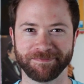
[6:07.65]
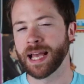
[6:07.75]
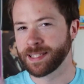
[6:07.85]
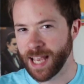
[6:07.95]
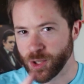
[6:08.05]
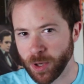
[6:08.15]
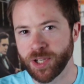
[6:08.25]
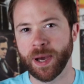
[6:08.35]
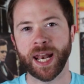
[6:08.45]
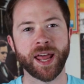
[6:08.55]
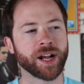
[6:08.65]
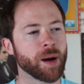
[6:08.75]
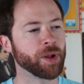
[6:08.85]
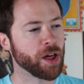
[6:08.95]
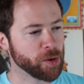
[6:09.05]
STH128 and a
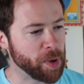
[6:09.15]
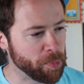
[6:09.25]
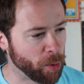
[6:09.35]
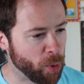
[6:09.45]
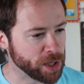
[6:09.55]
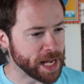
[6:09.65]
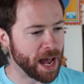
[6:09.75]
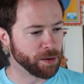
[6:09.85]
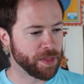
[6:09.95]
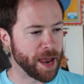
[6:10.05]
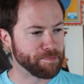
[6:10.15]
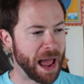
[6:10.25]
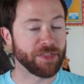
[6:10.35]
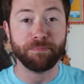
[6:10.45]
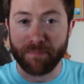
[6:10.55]
couple other people point out that
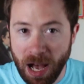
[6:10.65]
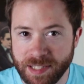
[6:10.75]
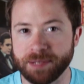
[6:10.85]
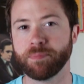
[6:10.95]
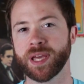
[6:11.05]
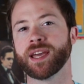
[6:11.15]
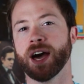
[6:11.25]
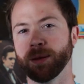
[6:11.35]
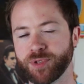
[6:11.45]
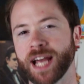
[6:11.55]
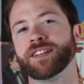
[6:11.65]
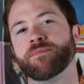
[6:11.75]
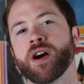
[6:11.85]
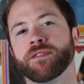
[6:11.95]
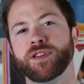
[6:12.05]
math must be an objective
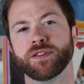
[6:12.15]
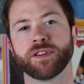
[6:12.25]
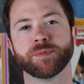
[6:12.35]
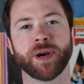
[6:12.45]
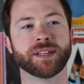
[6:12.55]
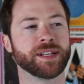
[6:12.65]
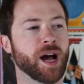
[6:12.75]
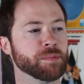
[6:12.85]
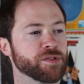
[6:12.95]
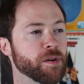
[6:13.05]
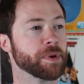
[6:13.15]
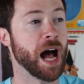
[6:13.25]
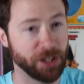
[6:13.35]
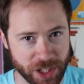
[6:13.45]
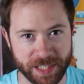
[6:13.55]
part of the universe because it comes from
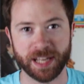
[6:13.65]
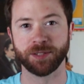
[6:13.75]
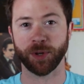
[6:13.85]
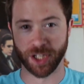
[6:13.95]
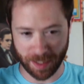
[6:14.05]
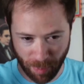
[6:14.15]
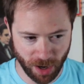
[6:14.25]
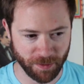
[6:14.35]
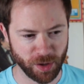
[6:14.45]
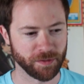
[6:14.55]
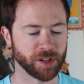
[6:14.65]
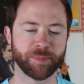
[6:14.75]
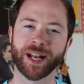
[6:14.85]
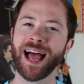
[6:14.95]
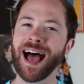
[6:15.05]
consciousness, which is a part of the universe.
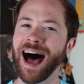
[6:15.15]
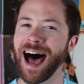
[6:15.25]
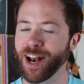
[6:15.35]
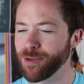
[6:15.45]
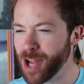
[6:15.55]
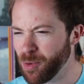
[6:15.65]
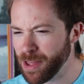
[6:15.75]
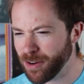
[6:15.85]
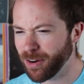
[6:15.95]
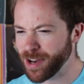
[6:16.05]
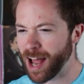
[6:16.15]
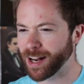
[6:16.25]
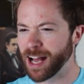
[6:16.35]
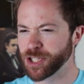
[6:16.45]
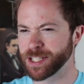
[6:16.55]
But I don't know whether or not
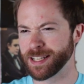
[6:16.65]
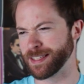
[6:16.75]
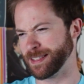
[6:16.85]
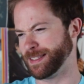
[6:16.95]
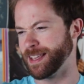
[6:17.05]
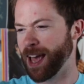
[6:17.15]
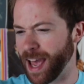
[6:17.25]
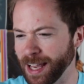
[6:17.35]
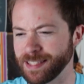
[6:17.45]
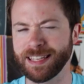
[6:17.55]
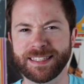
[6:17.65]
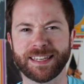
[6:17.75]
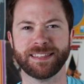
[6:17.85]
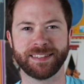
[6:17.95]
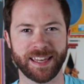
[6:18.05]
consciousness's
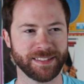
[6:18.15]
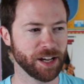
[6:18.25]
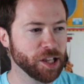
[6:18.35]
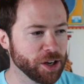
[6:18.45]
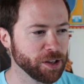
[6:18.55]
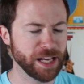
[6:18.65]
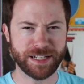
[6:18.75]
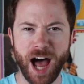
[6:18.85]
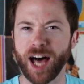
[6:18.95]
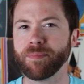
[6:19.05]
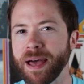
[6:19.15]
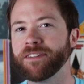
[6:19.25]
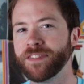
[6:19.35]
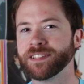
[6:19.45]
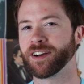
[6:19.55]
existence is clearly
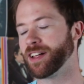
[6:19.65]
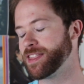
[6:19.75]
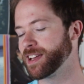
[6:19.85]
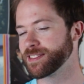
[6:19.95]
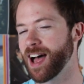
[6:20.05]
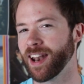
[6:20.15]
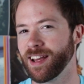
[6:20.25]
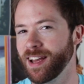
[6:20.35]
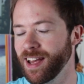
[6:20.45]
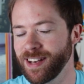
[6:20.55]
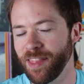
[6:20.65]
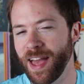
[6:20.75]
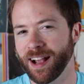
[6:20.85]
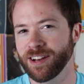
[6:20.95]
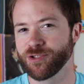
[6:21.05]
non-metaphysical. I think it's not, not
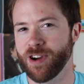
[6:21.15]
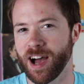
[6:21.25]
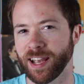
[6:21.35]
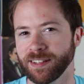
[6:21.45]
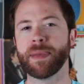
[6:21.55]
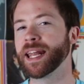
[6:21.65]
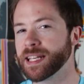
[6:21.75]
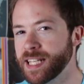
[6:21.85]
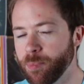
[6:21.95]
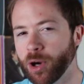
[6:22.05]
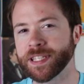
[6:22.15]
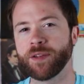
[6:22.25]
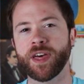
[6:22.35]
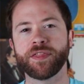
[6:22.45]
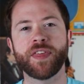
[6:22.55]
that cut and dry. Mannequin T points
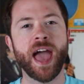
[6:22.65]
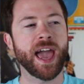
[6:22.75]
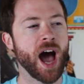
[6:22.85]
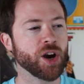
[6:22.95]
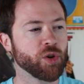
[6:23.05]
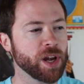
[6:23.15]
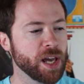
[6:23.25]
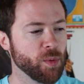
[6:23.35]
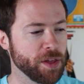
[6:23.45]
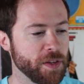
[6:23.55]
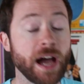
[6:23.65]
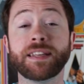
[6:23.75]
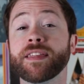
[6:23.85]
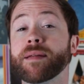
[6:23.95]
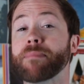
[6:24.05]
out that they agree with the
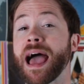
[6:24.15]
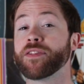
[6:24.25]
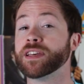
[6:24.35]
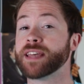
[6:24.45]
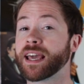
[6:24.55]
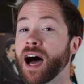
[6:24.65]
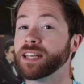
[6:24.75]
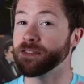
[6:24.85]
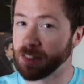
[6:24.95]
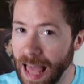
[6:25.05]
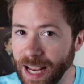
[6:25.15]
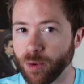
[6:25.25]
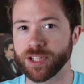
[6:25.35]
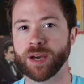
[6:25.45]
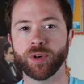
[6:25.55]
idea that math is a kind of
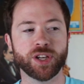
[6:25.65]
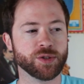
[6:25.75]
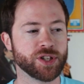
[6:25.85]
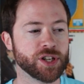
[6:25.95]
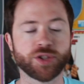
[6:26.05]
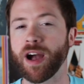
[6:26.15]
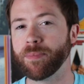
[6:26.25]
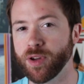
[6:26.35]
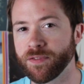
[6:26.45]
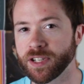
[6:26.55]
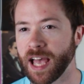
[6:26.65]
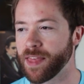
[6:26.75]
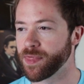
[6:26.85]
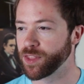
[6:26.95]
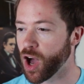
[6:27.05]
language that we use to describe the universe
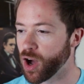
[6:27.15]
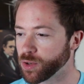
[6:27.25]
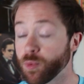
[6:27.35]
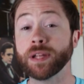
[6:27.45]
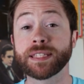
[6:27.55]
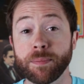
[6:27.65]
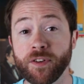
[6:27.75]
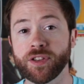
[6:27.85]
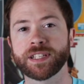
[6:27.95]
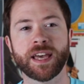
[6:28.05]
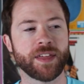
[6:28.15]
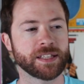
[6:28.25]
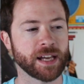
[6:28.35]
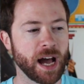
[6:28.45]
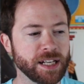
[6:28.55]
and goes one step further to say that
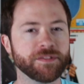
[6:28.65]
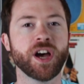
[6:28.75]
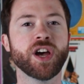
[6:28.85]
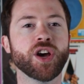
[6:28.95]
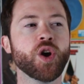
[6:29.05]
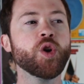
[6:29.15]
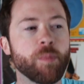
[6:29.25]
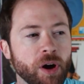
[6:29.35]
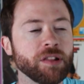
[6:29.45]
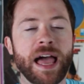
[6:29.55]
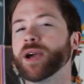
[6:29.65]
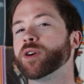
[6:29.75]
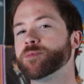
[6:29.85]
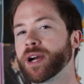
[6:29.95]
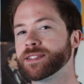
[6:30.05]
it's a kind of uber
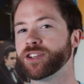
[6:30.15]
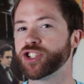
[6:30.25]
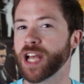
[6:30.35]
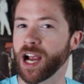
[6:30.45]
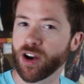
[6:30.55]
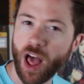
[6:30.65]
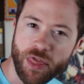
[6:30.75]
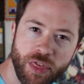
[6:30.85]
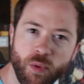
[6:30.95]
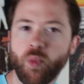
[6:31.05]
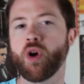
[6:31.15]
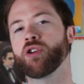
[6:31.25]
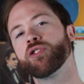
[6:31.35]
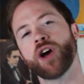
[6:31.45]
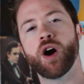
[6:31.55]
language because it's shared the
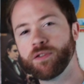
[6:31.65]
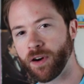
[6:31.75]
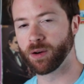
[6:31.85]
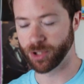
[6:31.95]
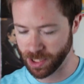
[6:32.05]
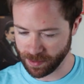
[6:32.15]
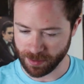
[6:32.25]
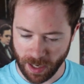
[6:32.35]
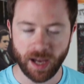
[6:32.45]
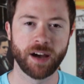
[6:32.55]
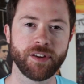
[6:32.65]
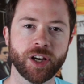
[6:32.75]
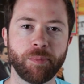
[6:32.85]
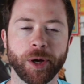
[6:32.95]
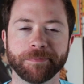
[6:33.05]
world over, which is a
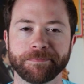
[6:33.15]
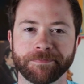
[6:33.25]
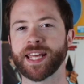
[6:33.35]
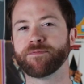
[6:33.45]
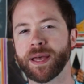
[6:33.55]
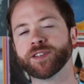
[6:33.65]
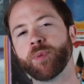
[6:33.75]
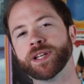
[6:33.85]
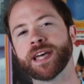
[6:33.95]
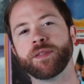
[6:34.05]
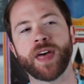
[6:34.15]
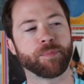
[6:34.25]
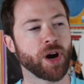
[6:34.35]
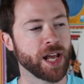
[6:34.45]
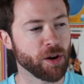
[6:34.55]
very good point. Dave Mantle points out
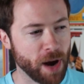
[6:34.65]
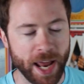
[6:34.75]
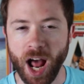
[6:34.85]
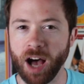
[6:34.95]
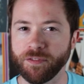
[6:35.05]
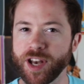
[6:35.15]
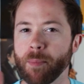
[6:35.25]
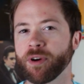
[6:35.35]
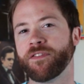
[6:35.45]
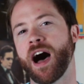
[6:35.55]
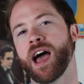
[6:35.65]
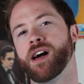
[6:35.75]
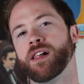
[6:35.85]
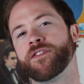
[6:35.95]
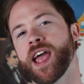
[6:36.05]
that Brady Haran of
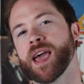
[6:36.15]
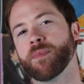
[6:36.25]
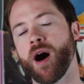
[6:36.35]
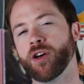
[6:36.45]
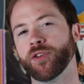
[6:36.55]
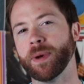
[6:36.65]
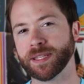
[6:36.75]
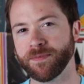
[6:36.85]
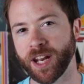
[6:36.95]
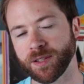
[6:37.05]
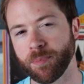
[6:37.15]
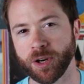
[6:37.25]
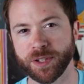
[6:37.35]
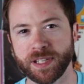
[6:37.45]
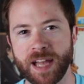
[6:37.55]
Numberphile fame also also made some videos
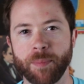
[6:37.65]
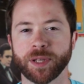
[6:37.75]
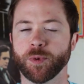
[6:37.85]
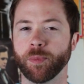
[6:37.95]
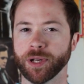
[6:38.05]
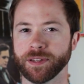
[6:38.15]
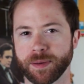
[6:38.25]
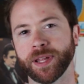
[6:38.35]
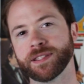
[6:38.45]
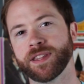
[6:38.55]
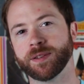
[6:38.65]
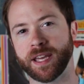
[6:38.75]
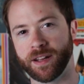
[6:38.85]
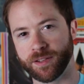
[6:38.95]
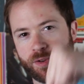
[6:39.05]
approaching these topics. We will put some links to those
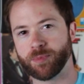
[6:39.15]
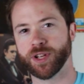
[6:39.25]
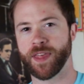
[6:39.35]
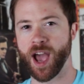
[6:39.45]
in the description.